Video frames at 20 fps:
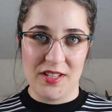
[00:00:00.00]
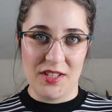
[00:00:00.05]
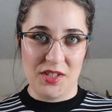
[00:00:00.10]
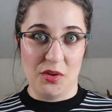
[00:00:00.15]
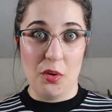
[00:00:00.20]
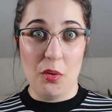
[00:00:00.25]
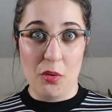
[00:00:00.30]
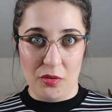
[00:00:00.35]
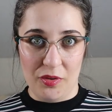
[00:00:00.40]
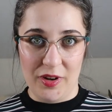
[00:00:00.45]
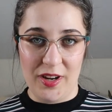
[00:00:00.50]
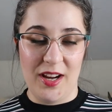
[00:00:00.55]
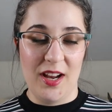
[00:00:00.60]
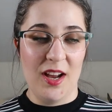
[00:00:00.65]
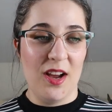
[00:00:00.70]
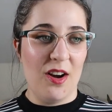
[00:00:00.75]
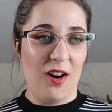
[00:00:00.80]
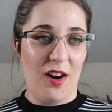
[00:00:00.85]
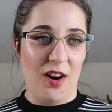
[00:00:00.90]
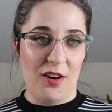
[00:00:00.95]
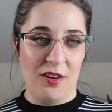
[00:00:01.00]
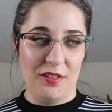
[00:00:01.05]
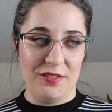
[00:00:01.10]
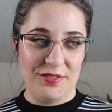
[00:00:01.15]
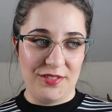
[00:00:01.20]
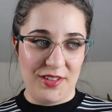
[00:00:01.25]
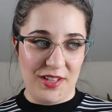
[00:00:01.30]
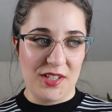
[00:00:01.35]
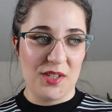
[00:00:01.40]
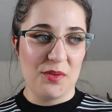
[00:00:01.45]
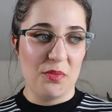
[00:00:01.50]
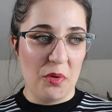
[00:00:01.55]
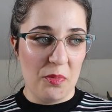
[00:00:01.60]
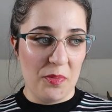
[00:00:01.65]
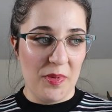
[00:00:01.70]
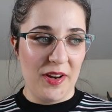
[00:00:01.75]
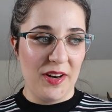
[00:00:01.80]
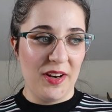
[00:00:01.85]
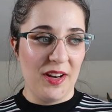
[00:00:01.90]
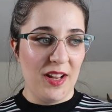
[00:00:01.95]
story of this
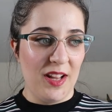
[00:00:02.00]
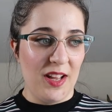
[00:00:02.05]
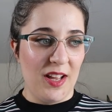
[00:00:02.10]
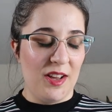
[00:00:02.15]
woman